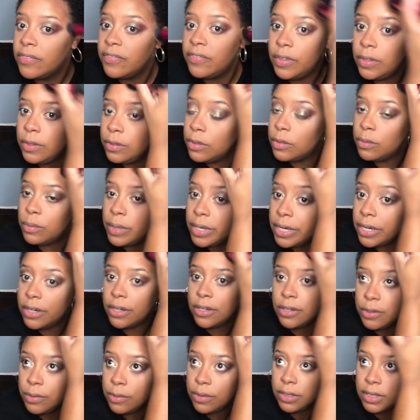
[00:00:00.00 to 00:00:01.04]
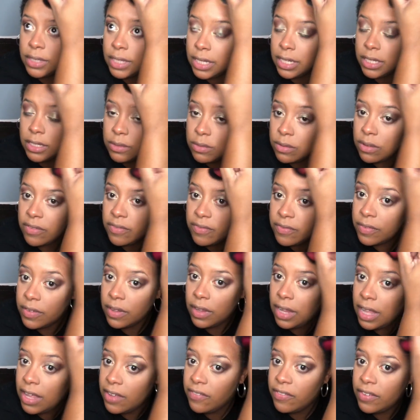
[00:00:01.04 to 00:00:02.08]
feels weird doing things with the
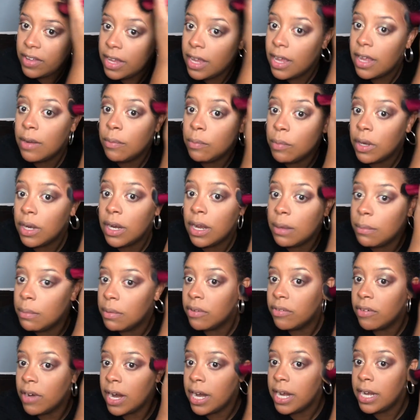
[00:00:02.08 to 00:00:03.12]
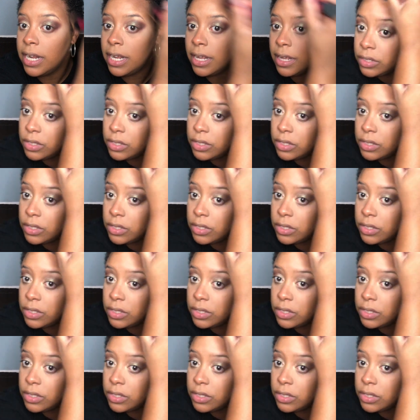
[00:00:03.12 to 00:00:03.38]
left hand when I'm a righty.